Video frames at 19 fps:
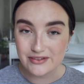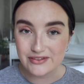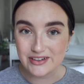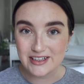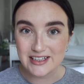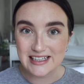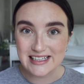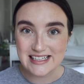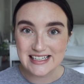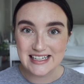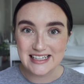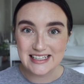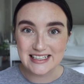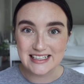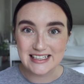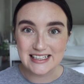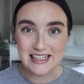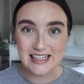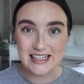very
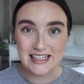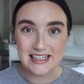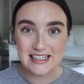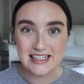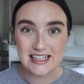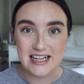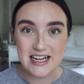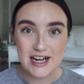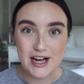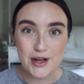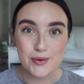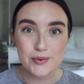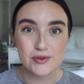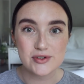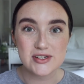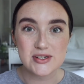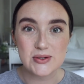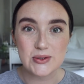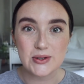excited, and I
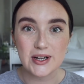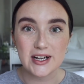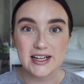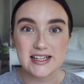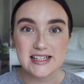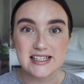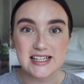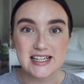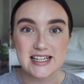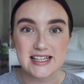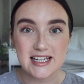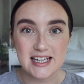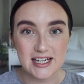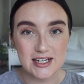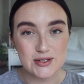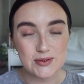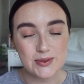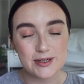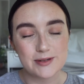will see you guys in the
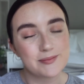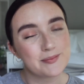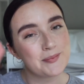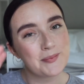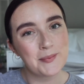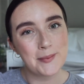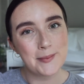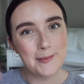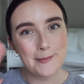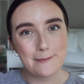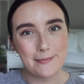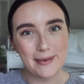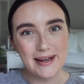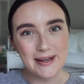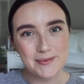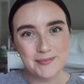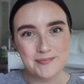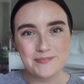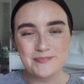next one.
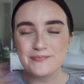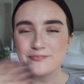Bye!